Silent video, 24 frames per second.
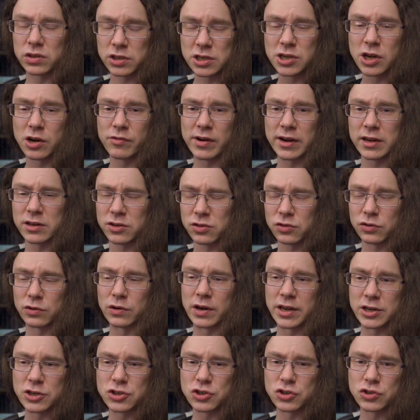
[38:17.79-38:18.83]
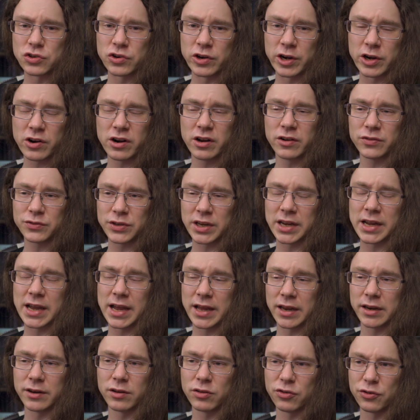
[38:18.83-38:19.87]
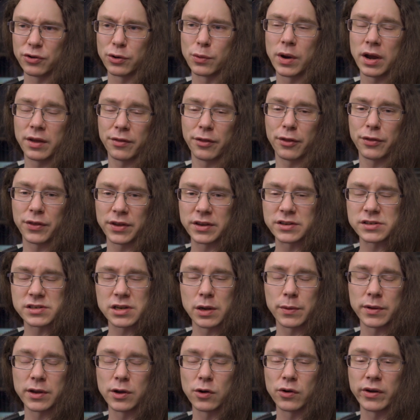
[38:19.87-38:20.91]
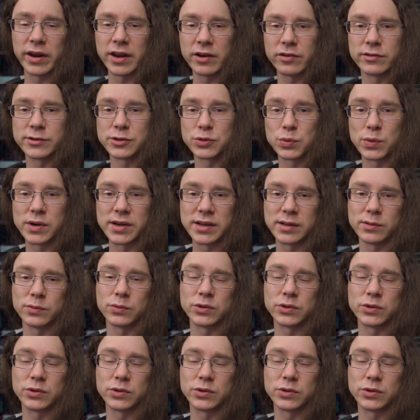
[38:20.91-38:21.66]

direct through legendary crafting and through other things going on here as well,